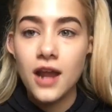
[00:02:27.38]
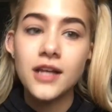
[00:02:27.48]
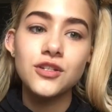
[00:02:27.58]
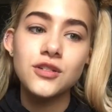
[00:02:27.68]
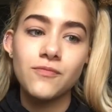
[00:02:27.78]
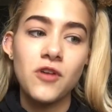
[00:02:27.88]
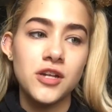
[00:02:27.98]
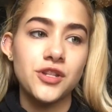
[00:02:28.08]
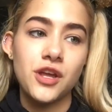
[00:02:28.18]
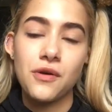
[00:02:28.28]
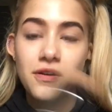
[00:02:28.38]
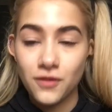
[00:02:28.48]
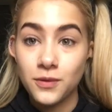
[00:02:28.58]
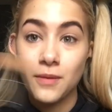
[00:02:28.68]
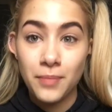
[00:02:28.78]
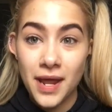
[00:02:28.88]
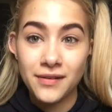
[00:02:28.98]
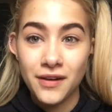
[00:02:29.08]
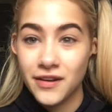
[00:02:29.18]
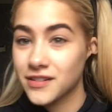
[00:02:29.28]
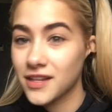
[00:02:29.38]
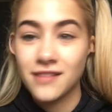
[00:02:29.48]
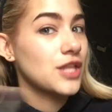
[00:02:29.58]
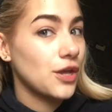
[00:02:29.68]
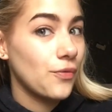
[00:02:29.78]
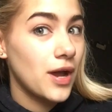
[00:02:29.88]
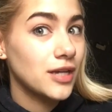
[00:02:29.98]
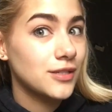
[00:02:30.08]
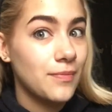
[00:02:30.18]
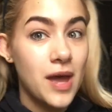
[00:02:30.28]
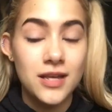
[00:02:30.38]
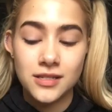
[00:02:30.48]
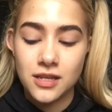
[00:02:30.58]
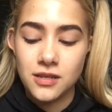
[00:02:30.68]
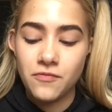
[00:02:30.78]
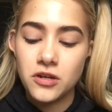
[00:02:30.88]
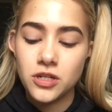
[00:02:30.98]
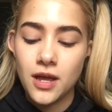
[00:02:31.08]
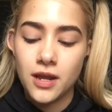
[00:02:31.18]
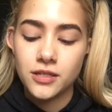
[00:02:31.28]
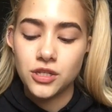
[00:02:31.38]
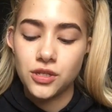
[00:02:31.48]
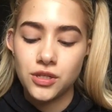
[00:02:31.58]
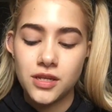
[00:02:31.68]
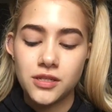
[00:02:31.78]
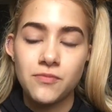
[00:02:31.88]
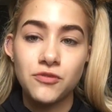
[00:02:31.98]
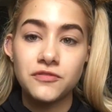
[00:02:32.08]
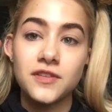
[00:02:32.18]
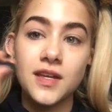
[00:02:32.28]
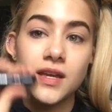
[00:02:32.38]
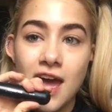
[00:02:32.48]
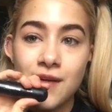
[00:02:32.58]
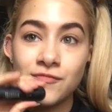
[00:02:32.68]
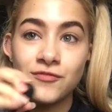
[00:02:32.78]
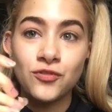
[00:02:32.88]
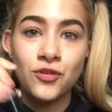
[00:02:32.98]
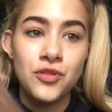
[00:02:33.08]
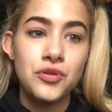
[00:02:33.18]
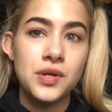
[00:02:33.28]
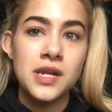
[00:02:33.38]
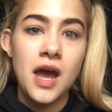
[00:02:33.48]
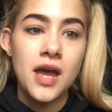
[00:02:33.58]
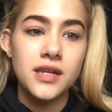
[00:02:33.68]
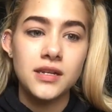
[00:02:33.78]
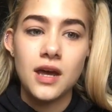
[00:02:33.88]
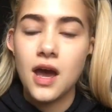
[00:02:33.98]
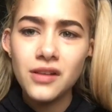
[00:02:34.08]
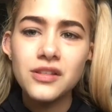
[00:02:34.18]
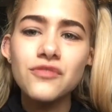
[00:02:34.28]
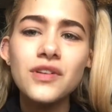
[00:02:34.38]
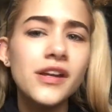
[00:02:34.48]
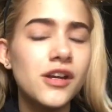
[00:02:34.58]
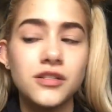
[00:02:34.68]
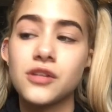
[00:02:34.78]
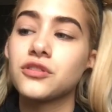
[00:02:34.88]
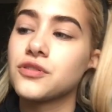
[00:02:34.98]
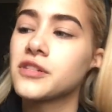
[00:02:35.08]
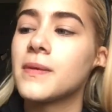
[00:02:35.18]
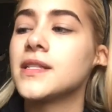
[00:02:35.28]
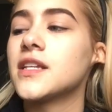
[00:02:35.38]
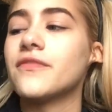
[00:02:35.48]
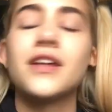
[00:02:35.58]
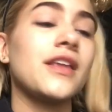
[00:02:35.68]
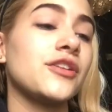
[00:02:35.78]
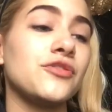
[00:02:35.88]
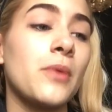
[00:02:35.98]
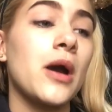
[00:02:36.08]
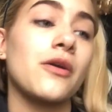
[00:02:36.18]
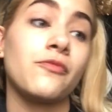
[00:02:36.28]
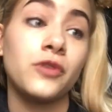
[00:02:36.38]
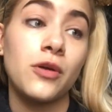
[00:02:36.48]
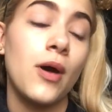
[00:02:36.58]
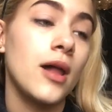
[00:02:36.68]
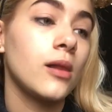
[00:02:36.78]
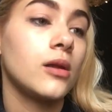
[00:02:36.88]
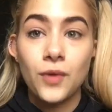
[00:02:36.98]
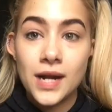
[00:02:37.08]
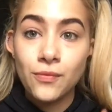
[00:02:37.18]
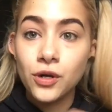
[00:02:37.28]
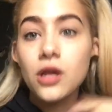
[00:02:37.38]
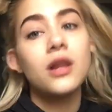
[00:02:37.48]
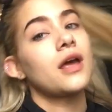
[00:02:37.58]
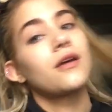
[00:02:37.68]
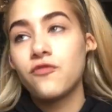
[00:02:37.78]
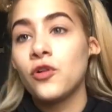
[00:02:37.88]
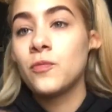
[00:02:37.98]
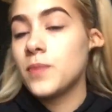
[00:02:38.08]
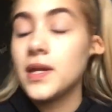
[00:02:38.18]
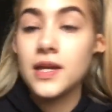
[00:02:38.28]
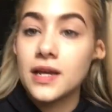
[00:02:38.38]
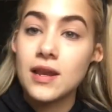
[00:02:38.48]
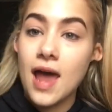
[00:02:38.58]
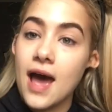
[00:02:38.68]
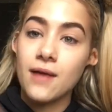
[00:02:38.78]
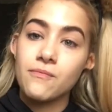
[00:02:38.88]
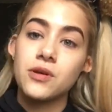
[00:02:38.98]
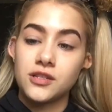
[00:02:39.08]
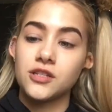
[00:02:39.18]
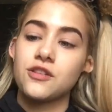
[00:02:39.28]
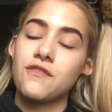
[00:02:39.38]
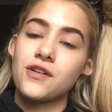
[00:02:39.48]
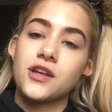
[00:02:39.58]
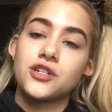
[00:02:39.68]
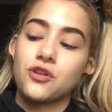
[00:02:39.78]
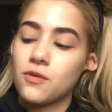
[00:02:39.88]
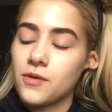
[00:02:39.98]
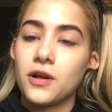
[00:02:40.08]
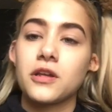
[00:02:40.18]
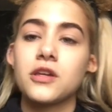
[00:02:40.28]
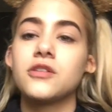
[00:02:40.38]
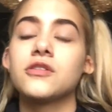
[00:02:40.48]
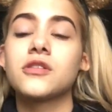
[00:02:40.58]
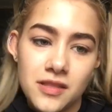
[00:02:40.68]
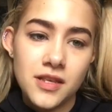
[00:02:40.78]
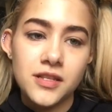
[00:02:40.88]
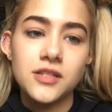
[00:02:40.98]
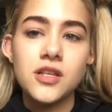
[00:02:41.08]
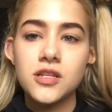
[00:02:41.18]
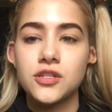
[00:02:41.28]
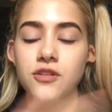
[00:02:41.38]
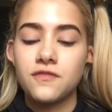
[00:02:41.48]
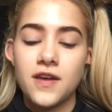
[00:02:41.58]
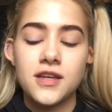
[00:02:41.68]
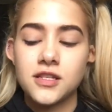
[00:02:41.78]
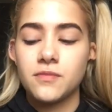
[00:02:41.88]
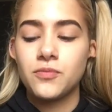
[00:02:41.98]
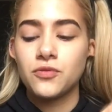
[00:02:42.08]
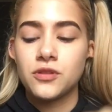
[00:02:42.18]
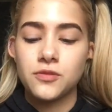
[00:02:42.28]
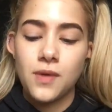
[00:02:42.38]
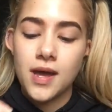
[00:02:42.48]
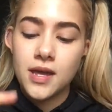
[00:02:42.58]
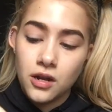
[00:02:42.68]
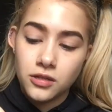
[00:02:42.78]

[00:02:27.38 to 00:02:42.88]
I like to use a brush and then go over it with a blender because I just think it works the best. And the brush that I like to use is the Morphe M439. And these are really good because they're not too expensive and they do work really well. When I want to like full beat glam, this is the foundation combo I'll use. This is the Too Faced Born This Way.